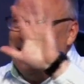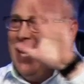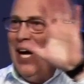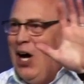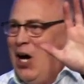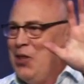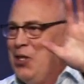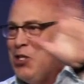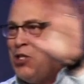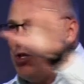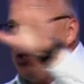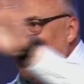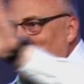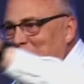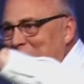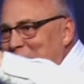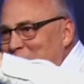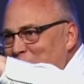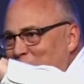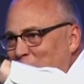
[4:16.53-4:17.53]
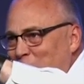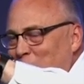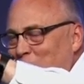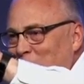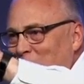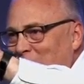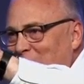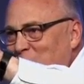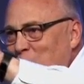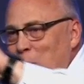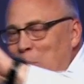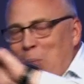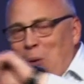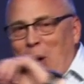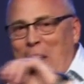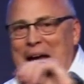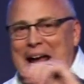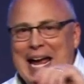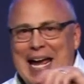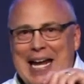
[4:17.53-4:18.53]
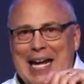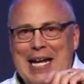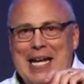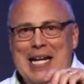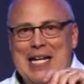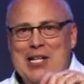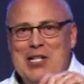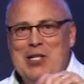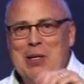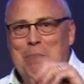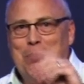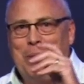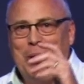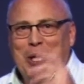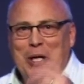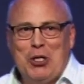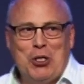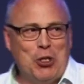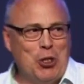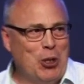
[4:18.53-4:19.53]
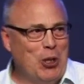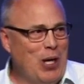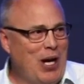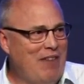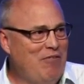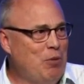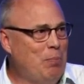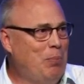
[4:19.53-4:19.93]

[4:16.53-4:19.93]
on the screen of her of her brain is a picture of a